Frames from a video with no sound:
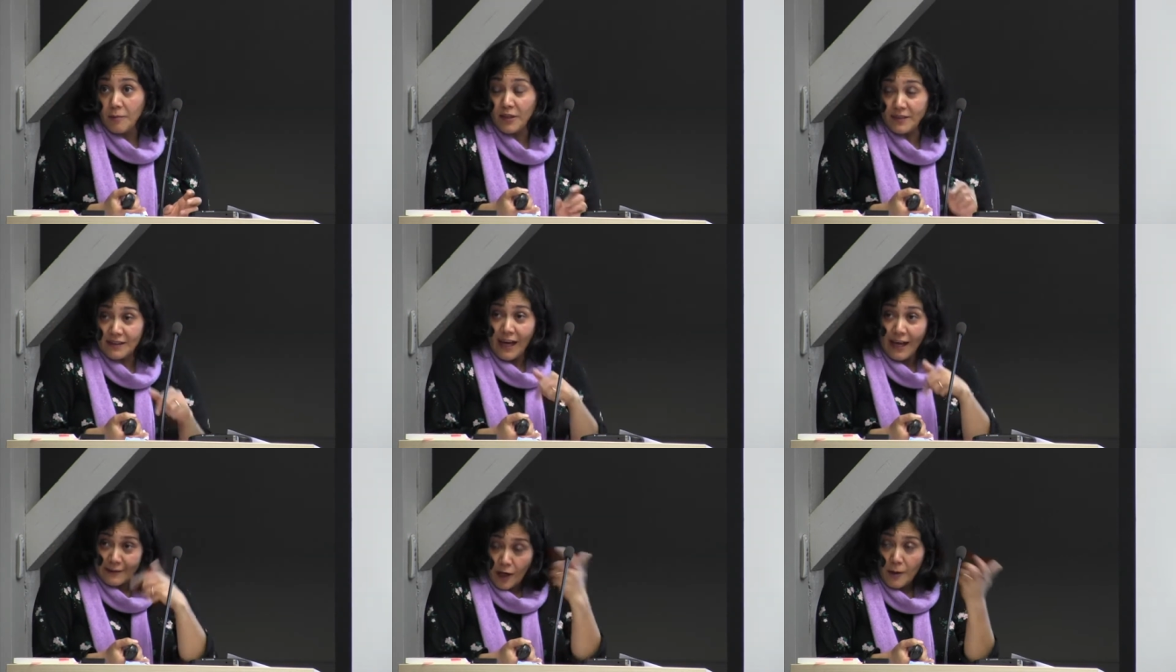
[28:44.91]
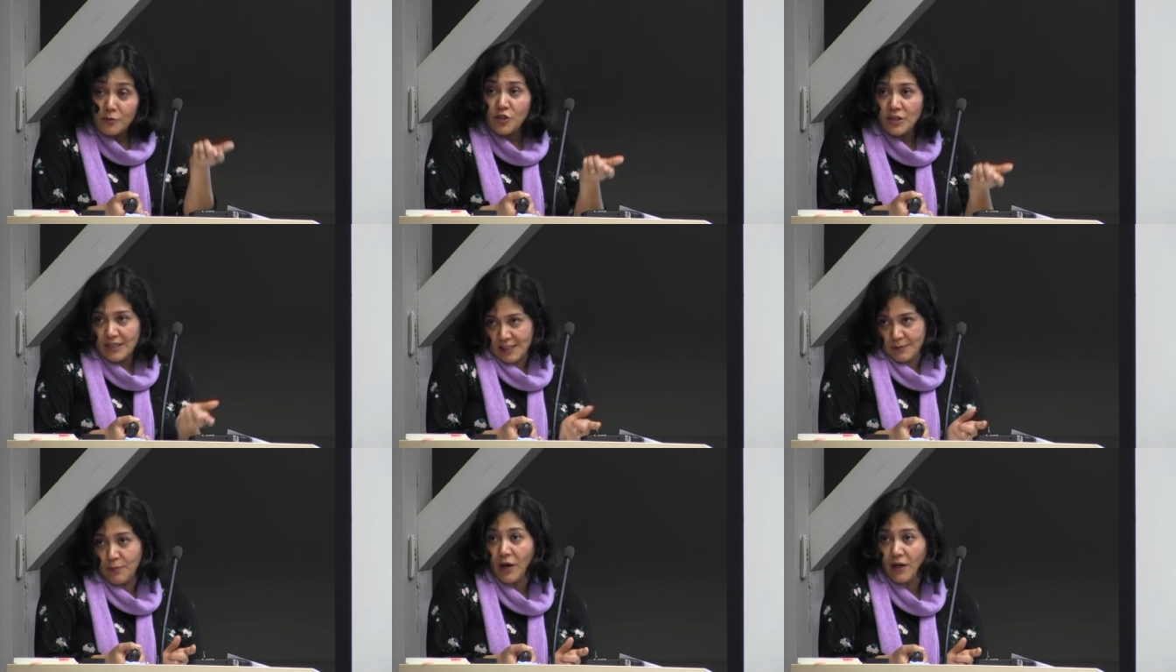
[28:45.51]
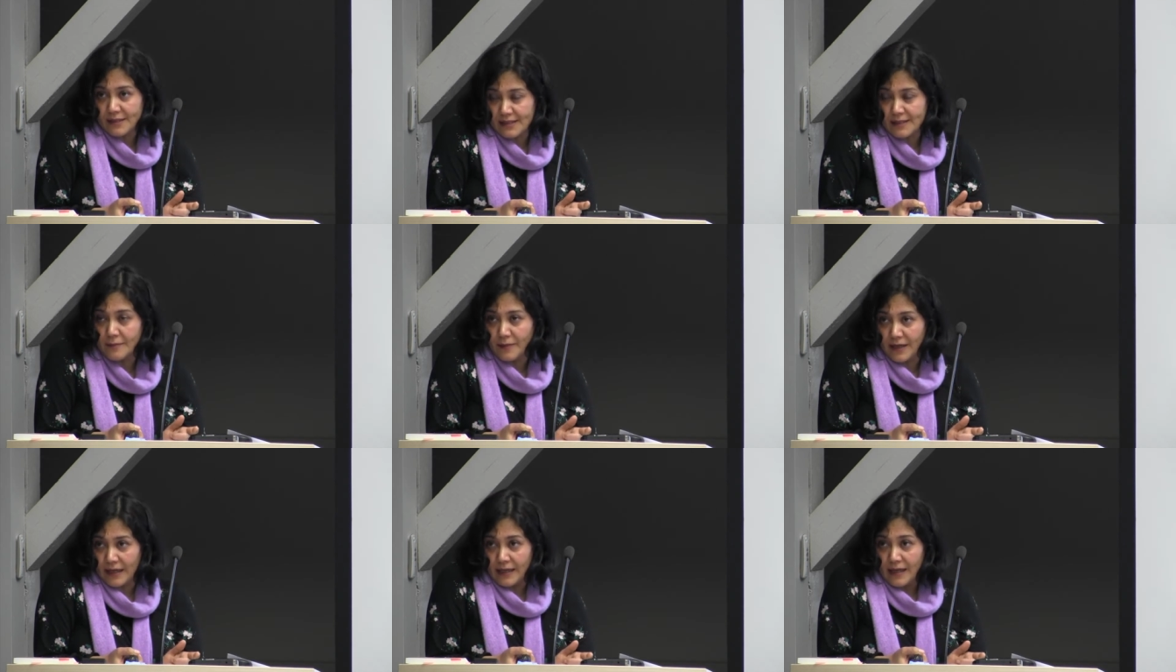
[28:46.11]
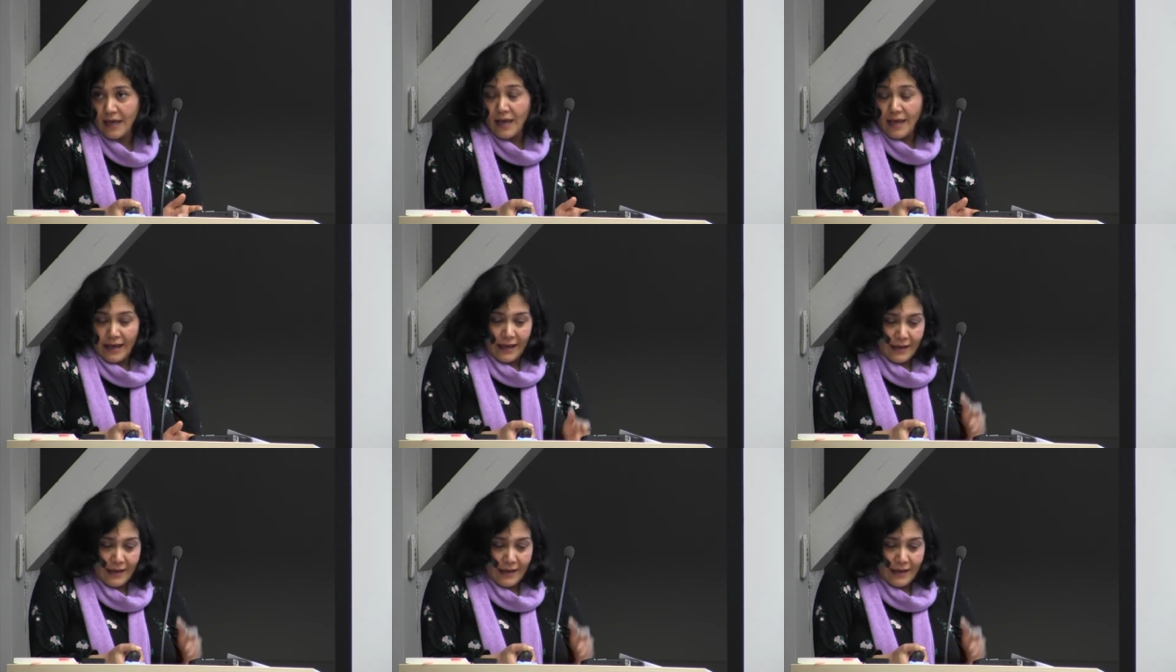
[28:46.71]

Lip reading: but the adoption is possible.